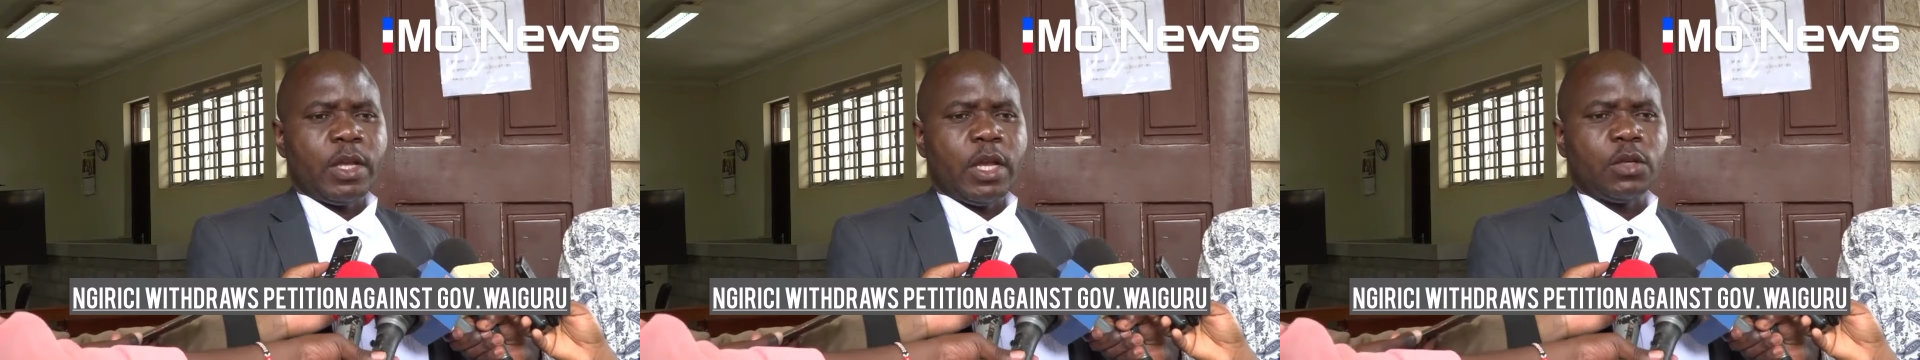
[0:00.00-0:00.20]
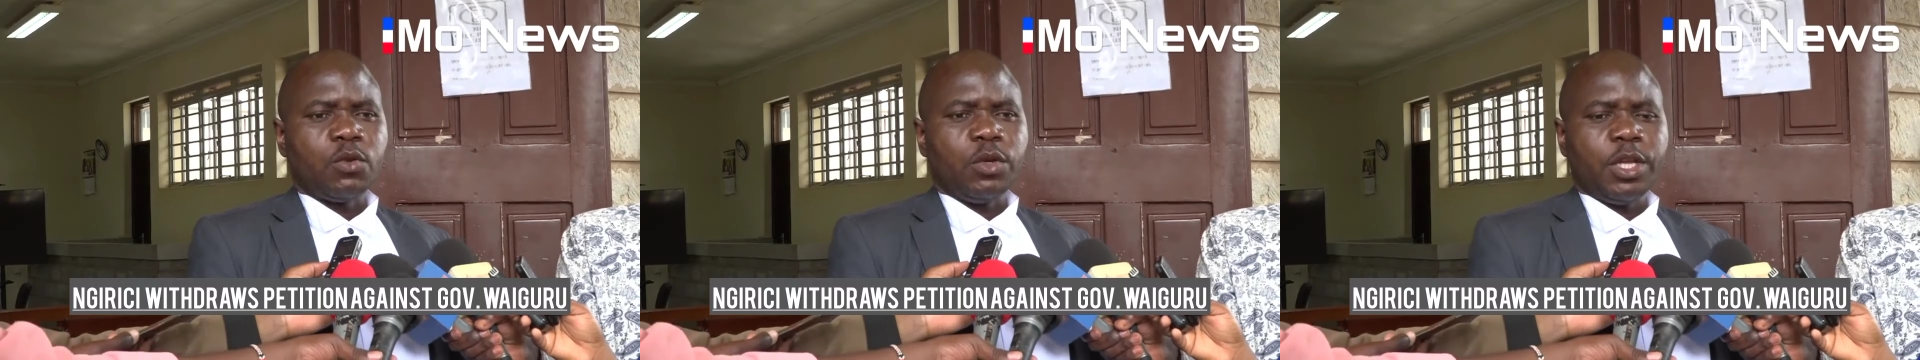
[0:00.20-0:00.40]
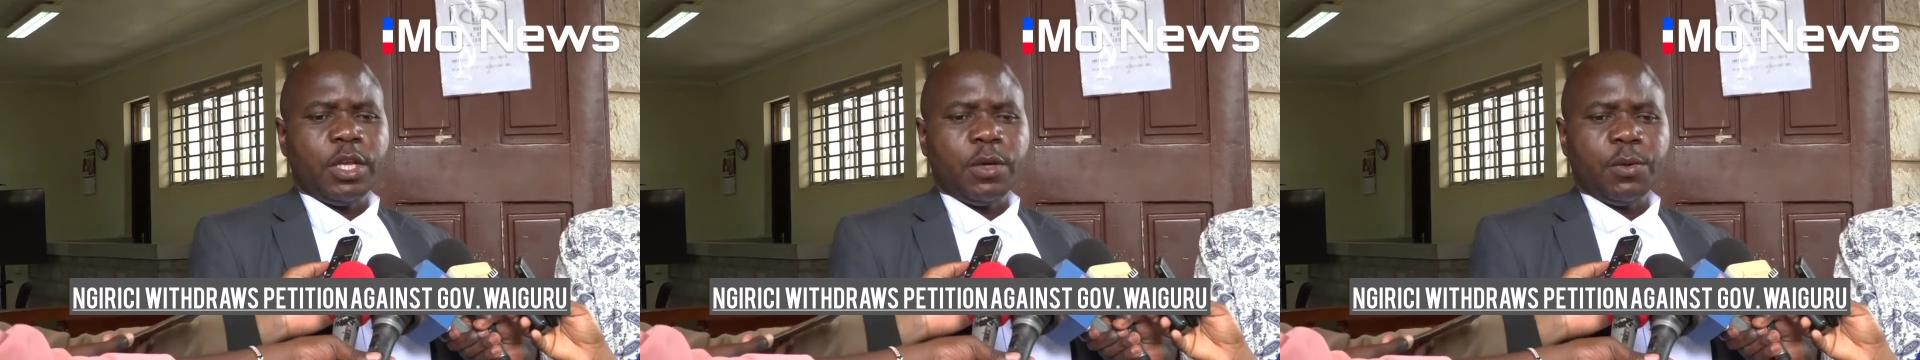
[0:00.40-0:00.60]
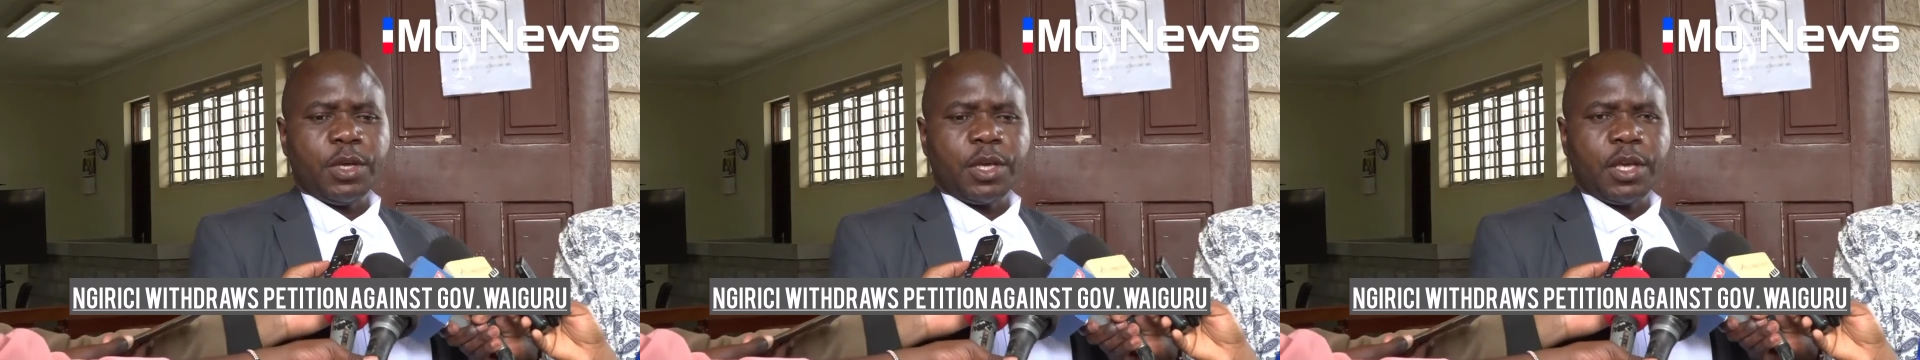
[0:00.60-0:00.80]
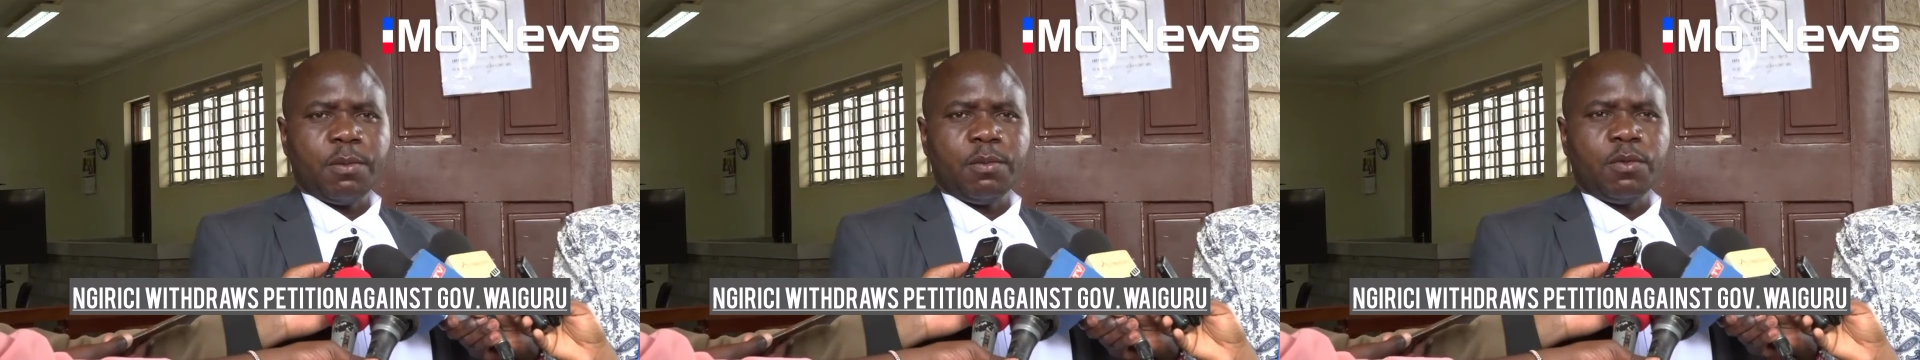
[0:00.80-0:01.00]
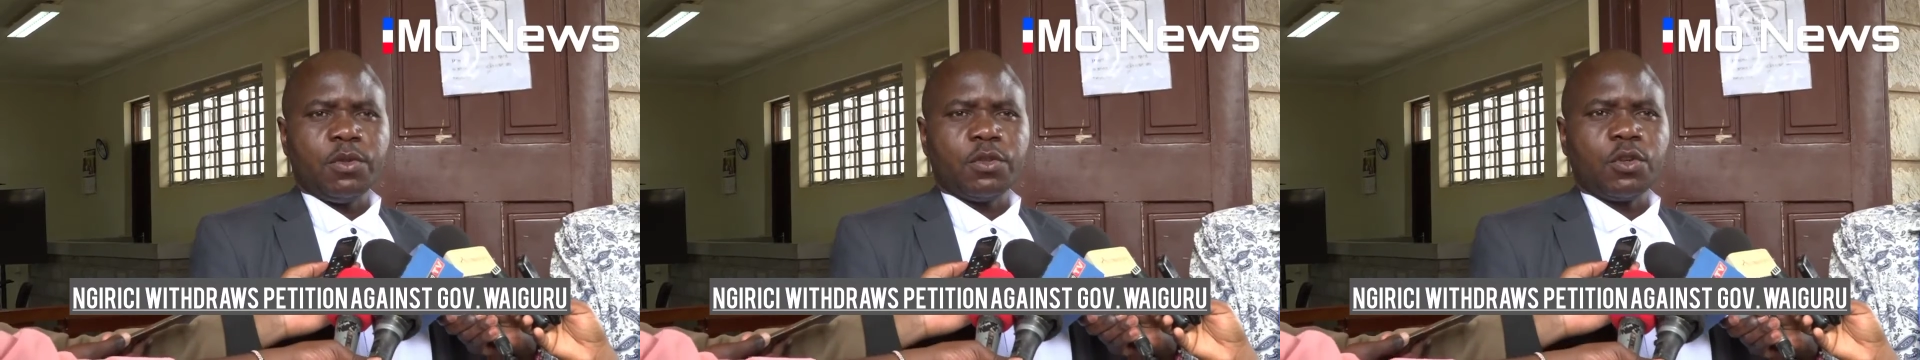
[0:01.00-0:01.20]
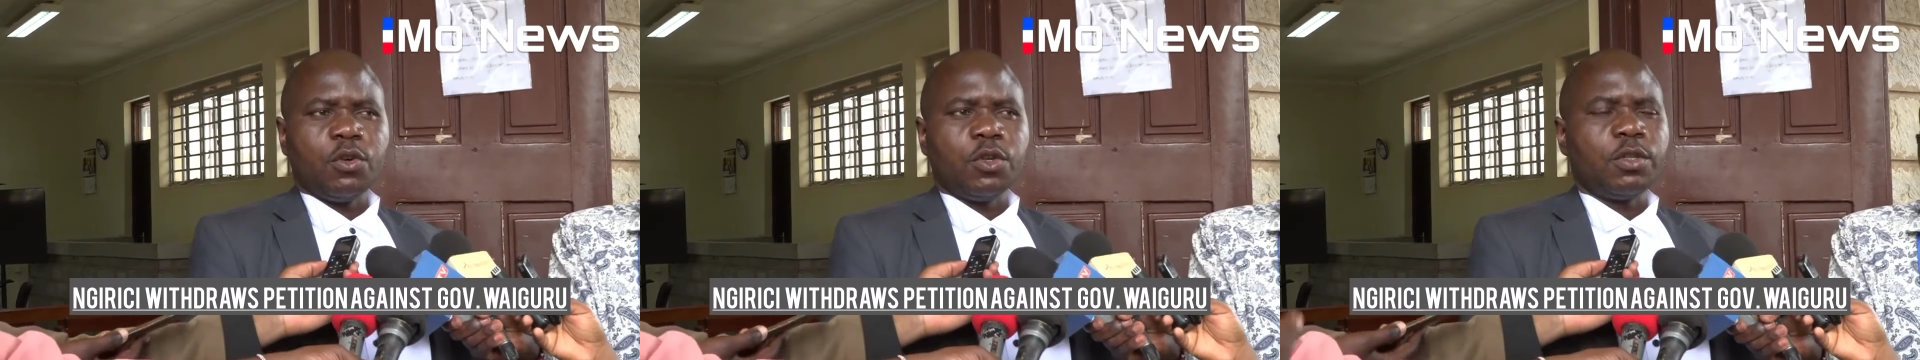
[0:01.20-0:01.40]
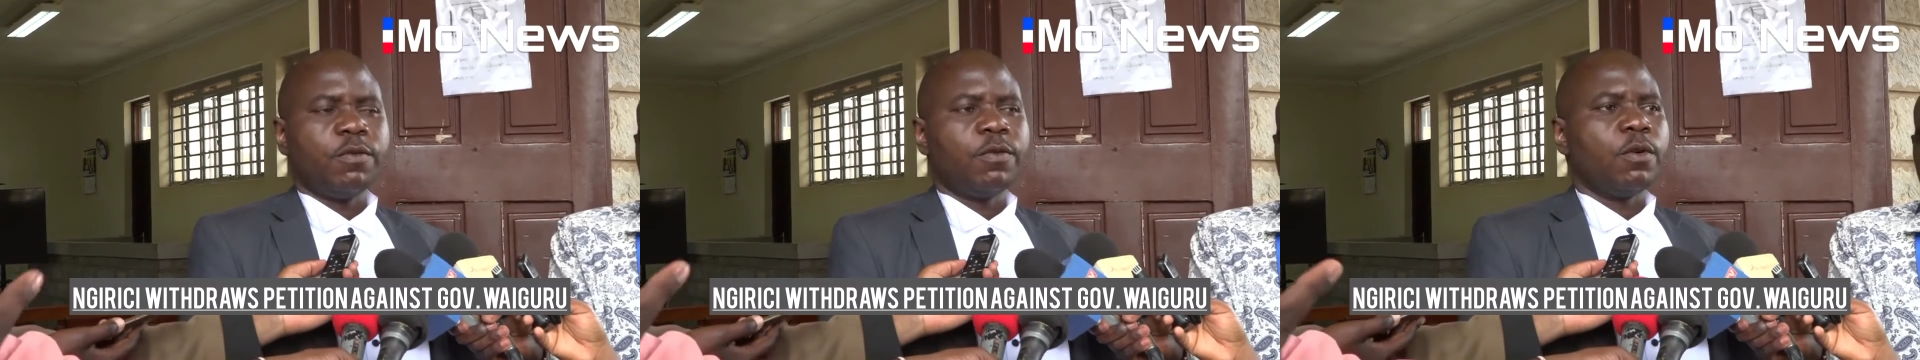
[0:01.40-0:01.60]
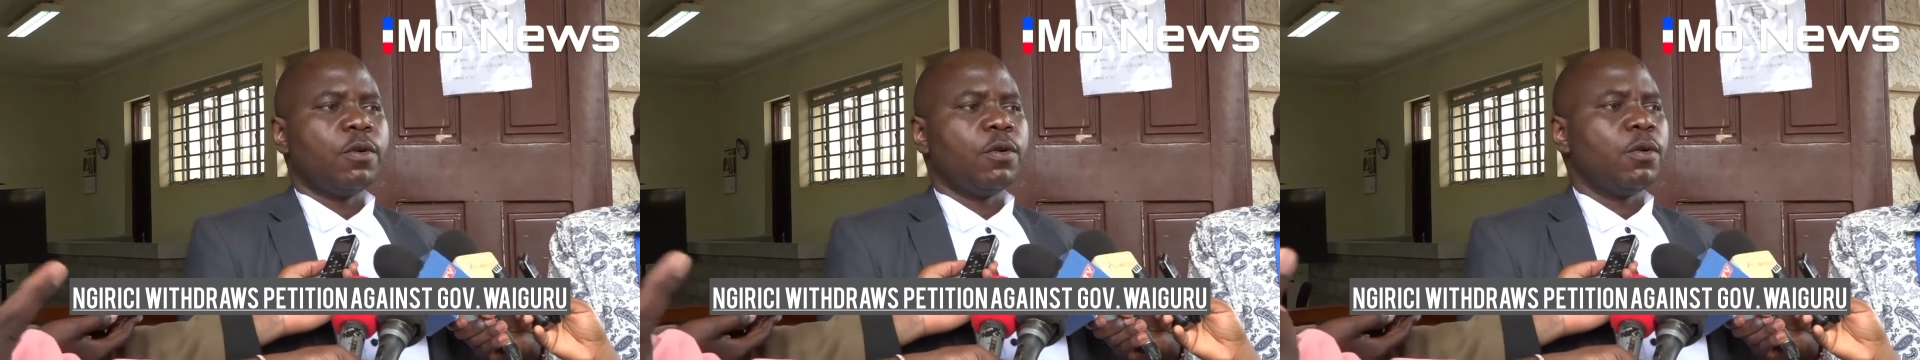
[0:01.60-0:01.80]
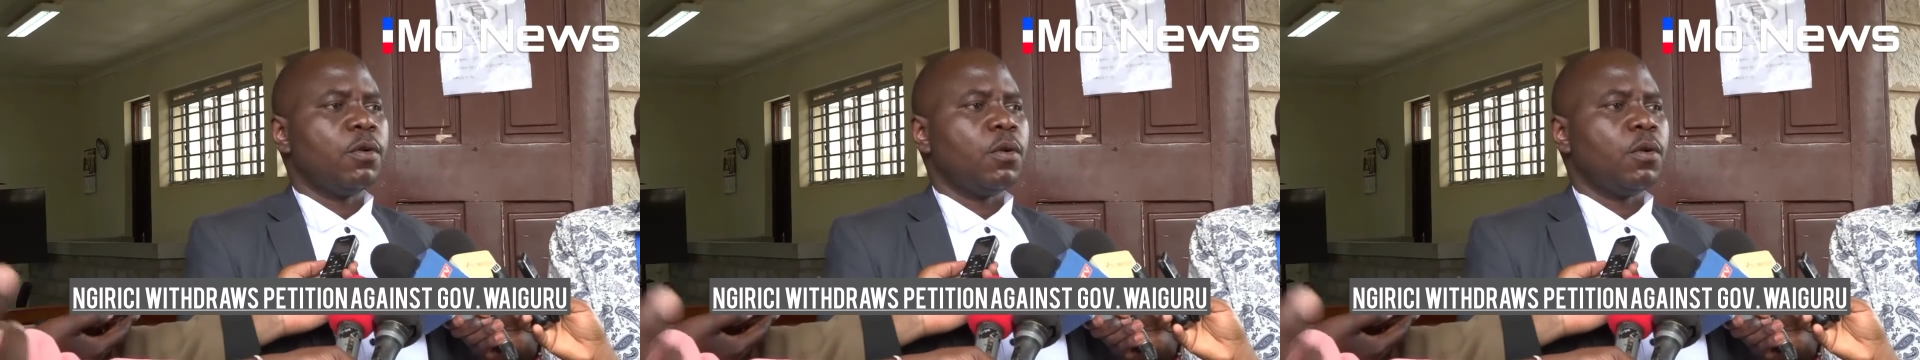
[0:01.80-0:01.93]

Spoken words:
And today we came to this court for